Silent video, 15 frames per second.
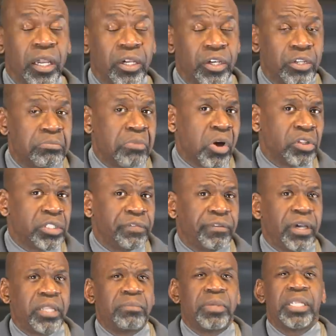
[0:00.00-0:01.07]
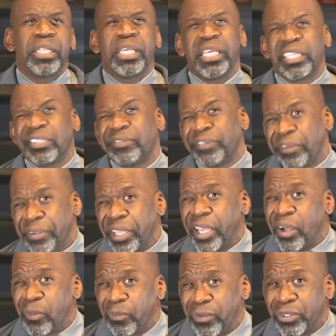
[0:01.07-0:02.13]
A good multivitamin is a very
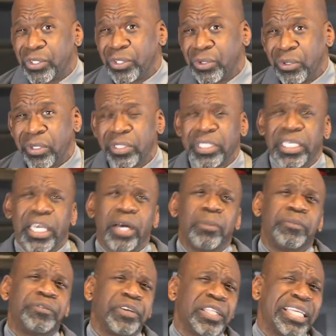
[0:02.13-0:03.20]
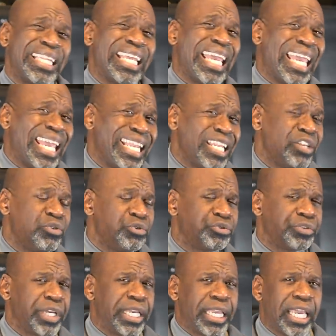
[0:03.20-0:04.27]
helpful tool to help fill in any
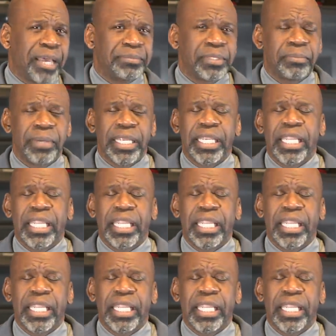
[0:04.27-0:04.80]
nutrient gaps in my